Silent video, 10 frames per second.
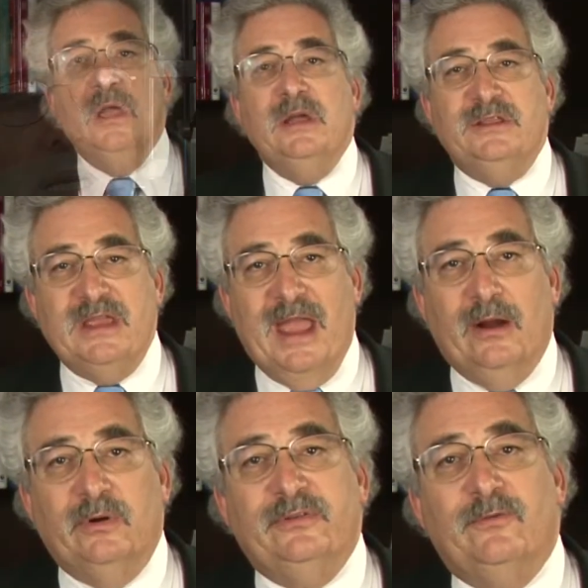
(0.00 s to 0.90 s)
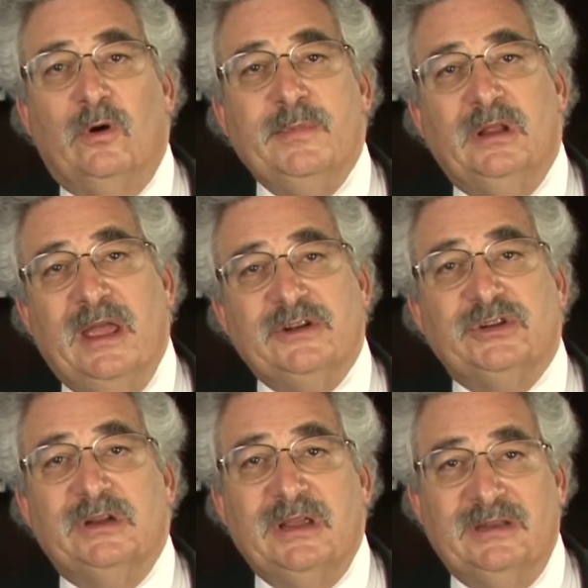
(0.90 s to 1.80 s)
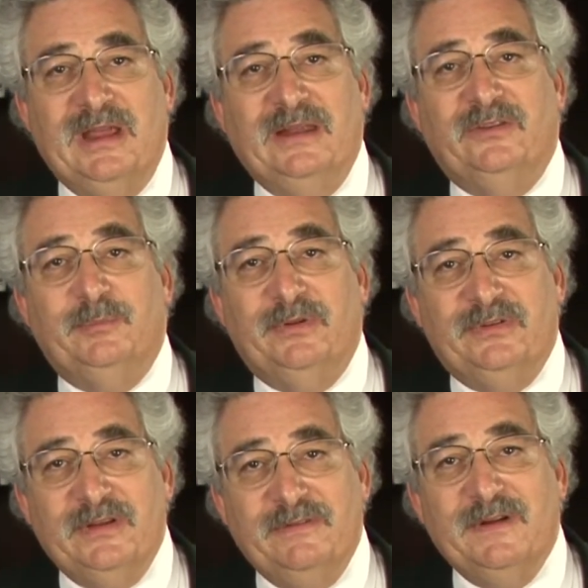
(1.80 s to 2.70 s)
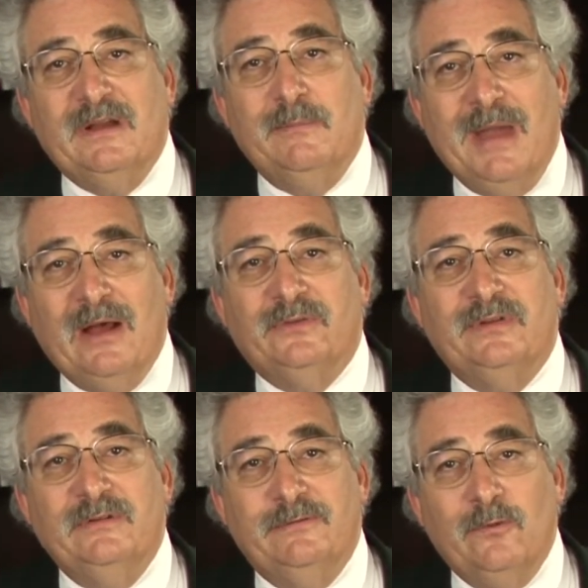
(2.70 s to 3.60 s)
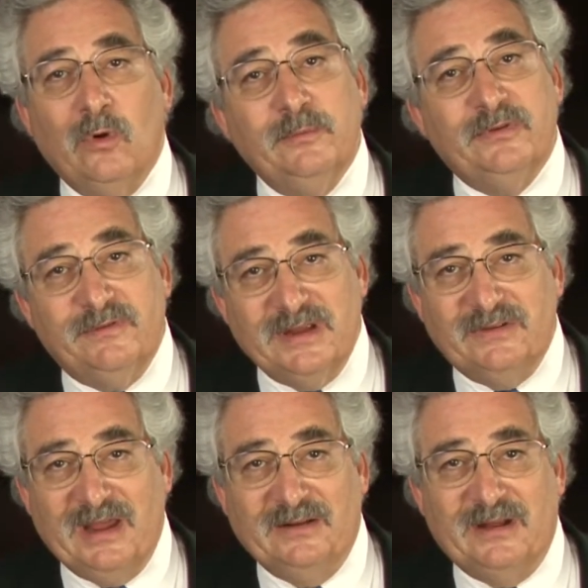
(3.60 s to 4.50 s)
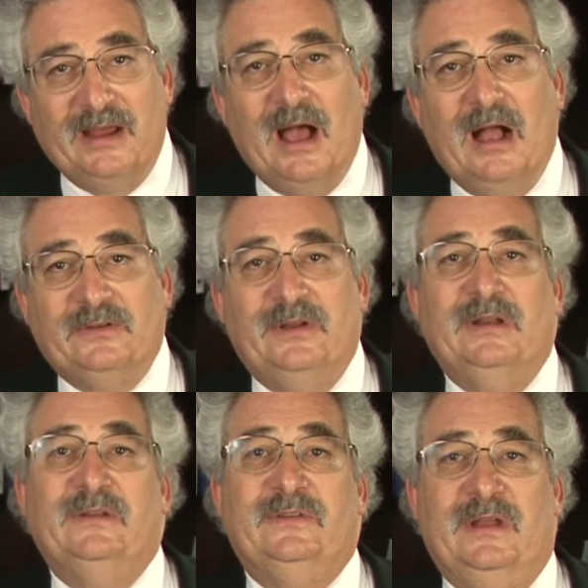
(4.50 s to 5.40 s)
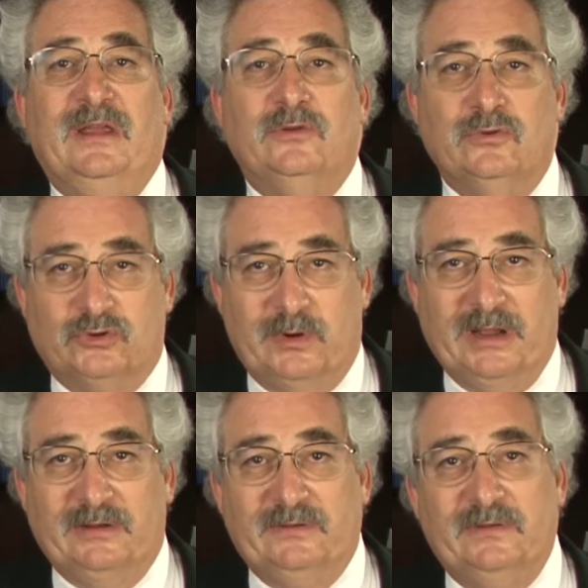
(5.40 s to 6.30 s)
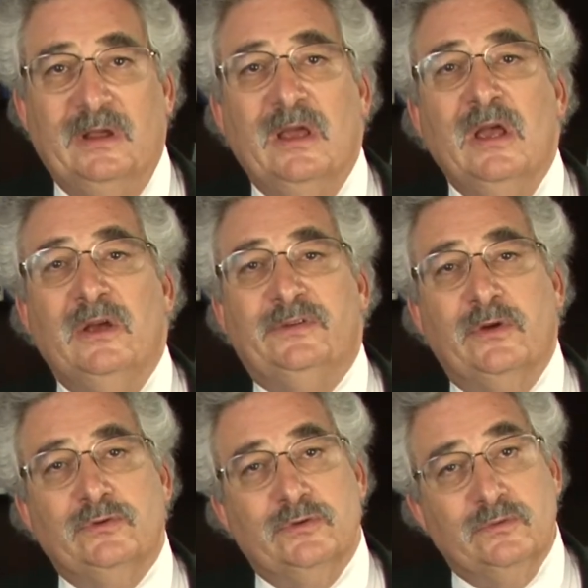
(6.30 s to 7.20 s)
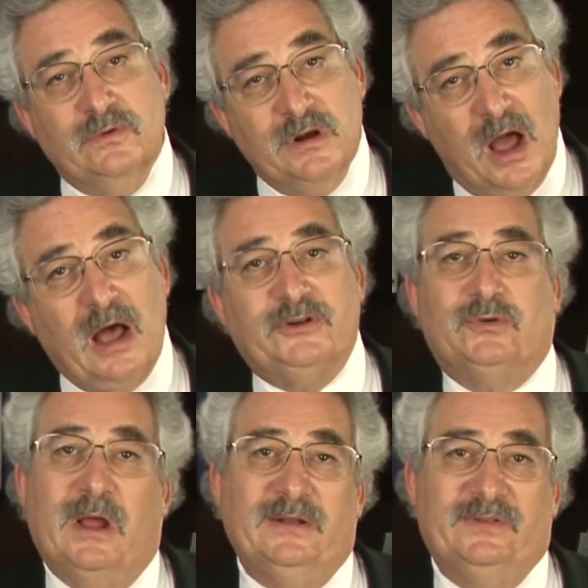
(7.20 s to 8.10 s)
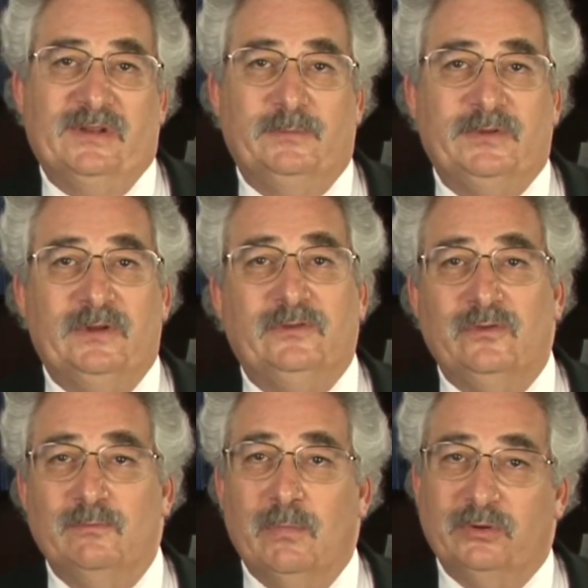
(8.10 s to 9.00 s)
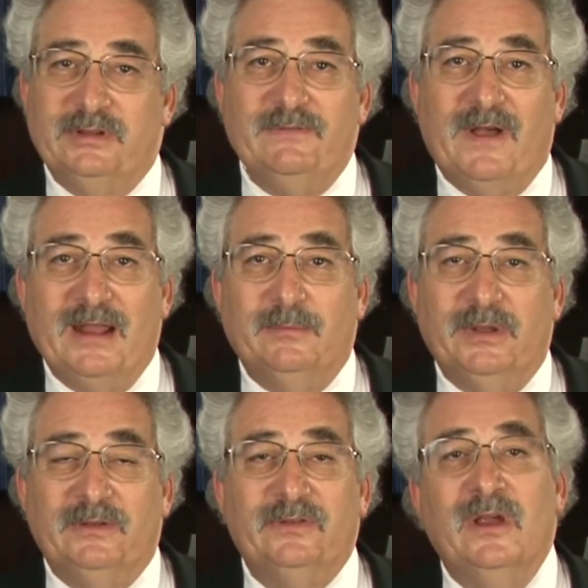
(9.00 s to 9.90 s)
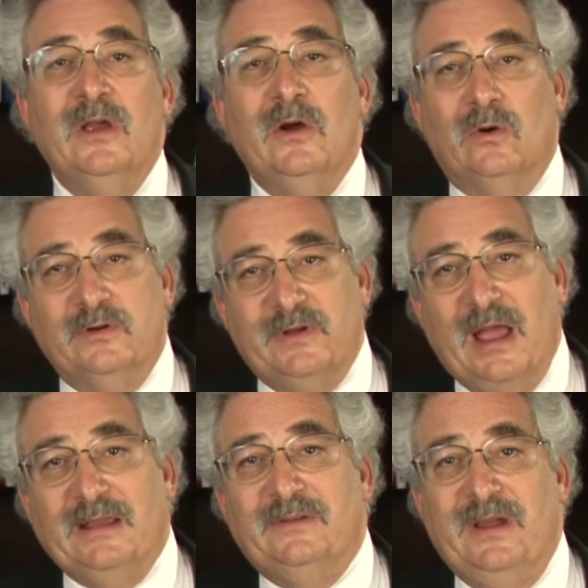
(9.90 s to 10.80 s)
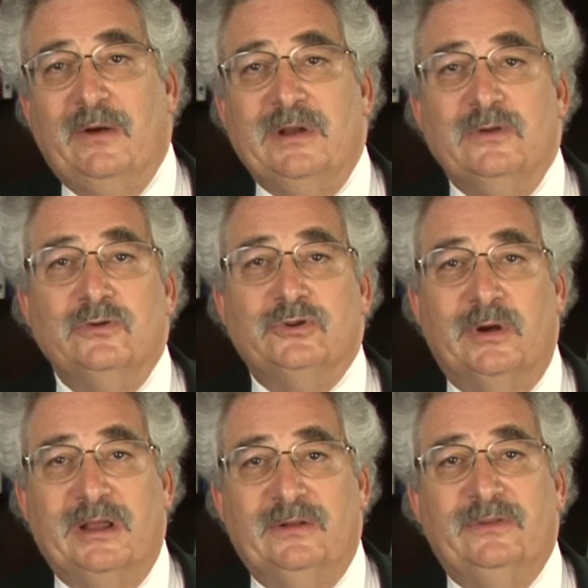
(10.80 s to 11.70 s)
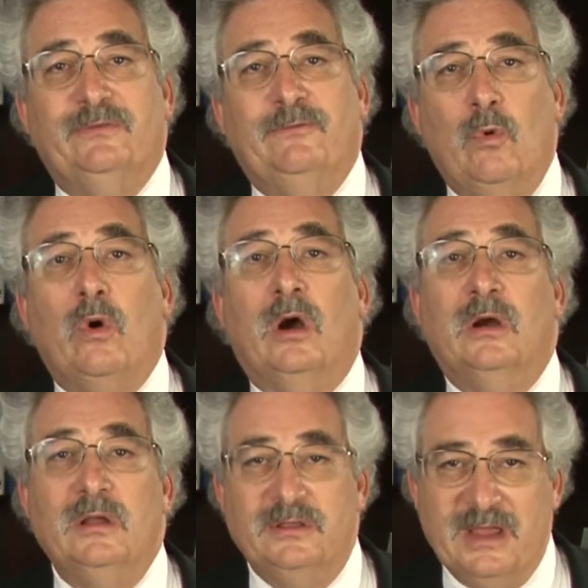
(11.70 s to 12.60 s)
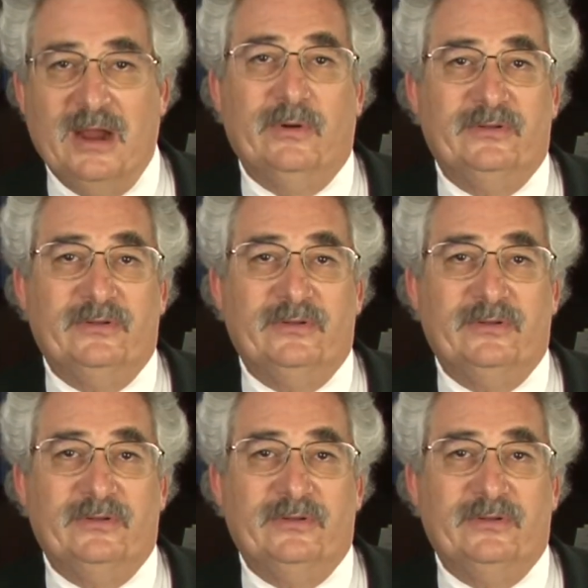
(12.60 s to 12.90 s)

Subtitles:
The AREDS formulation contains specific amounts and forms of these antioxidants and nutrients, so do not try to substitute multivitamins or dietary nutrients for the AREDS